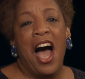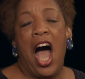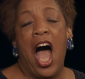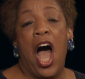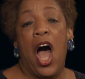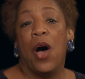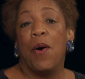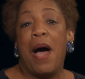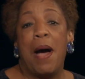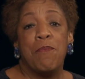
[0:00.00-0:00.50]

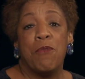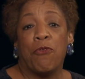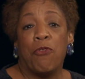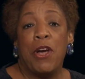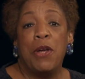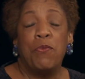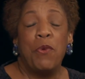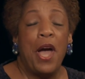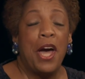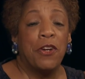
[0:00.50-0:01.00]
Uh, I'm
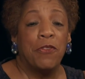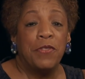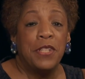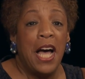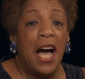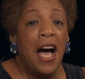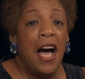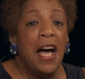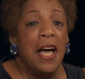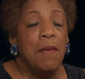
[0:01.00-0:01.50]
afraid we're out of
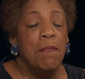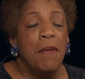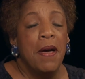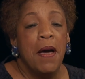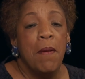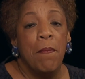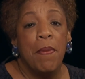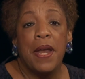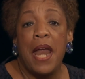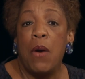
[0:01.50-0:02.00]
time,
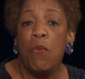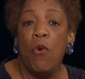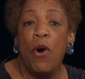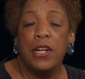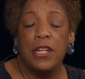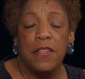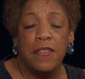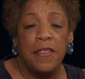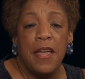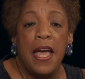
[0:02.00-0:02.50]
but I
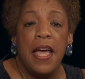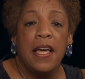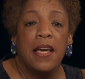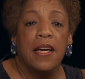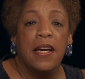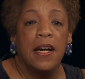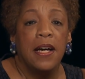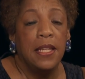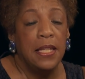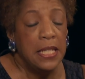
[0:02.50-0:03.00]
want to thank
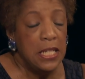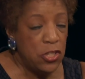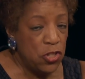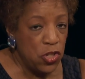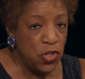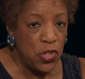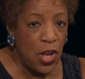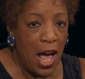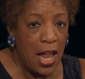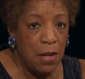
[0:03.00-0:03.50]
Alisa
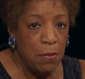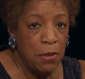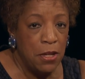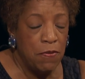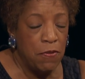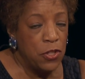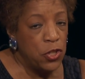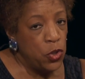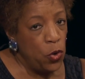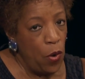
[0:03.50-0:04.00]
Solomon
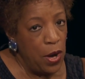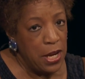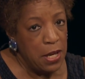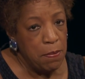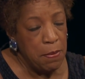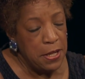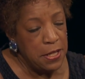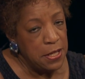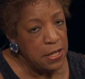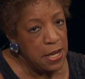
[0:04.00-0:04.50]
for
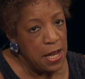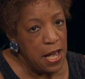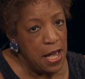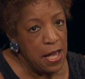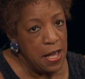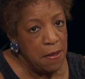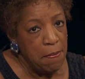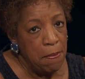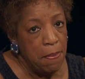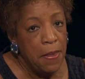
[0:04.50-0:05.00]
joining me
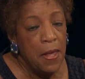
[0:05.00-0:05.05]
today.